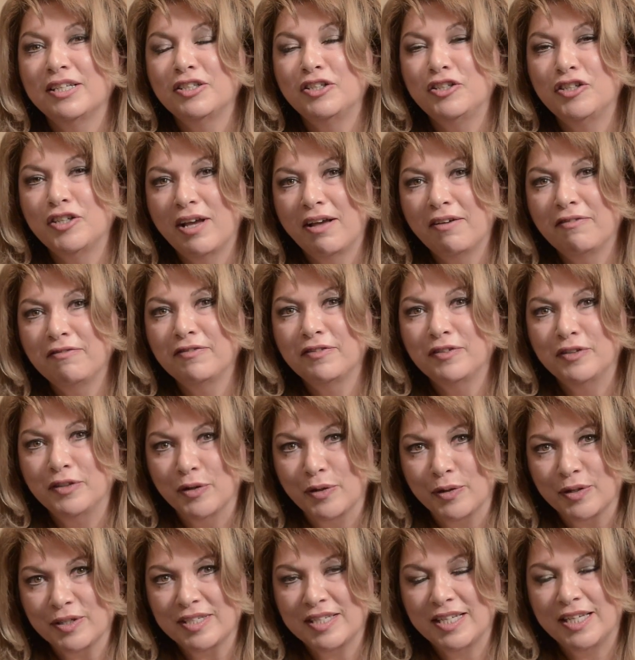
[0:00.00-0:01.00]
Jeff
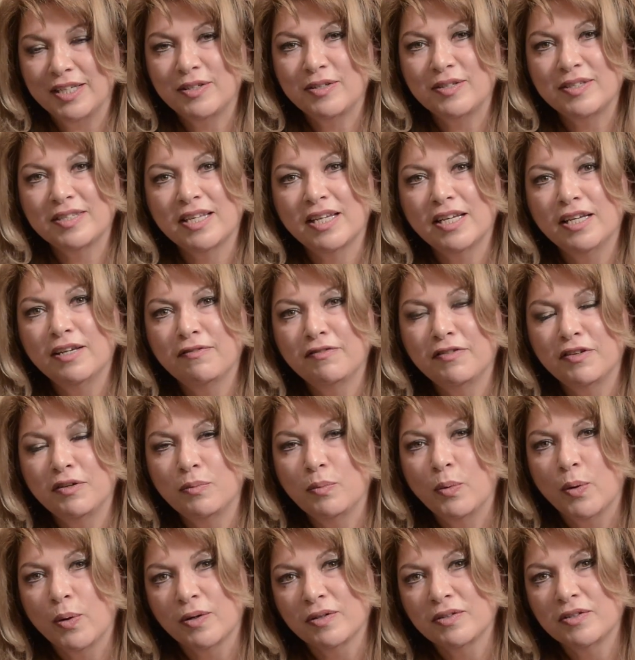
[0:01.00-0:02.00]
Dirksey, to say a few
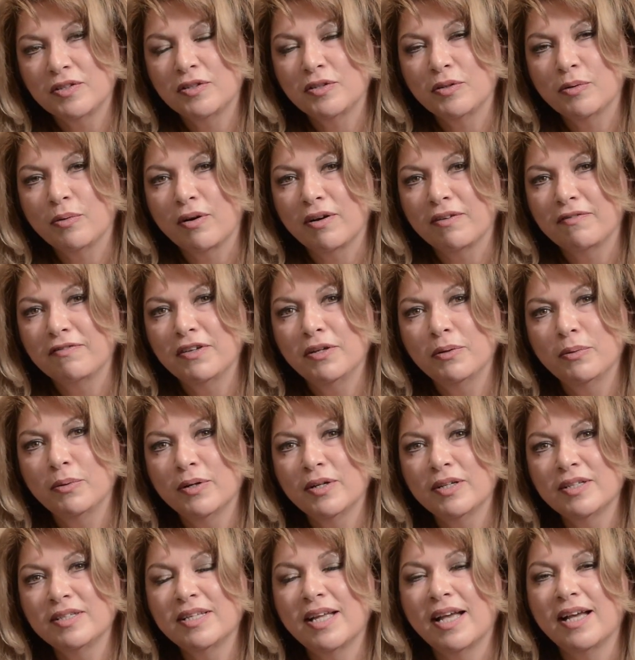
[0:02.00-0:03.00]
words to our
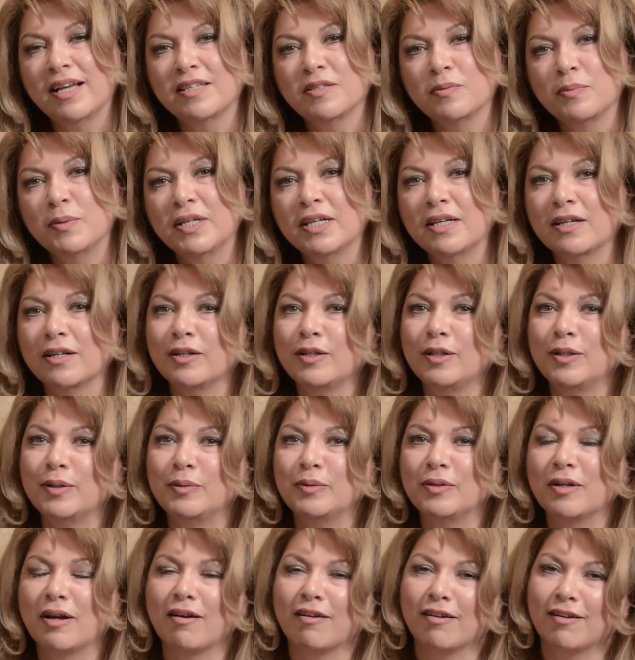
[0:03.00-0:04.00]
viewers as we
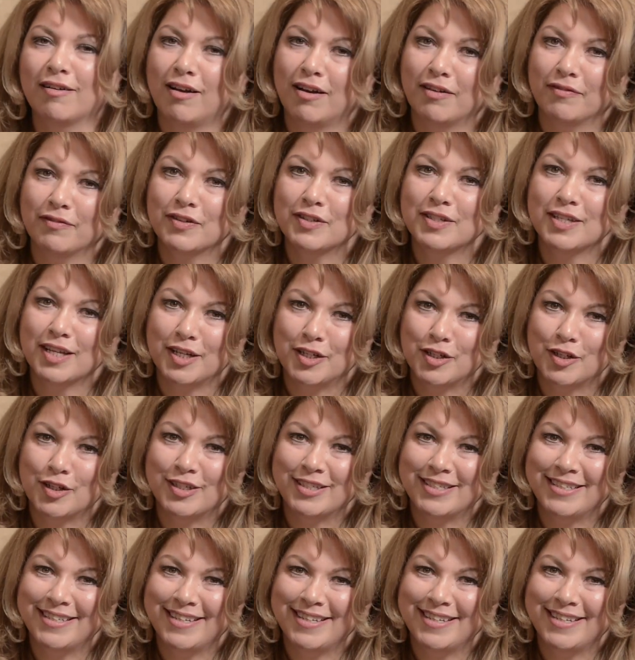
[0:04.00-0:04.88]
conclude our conversation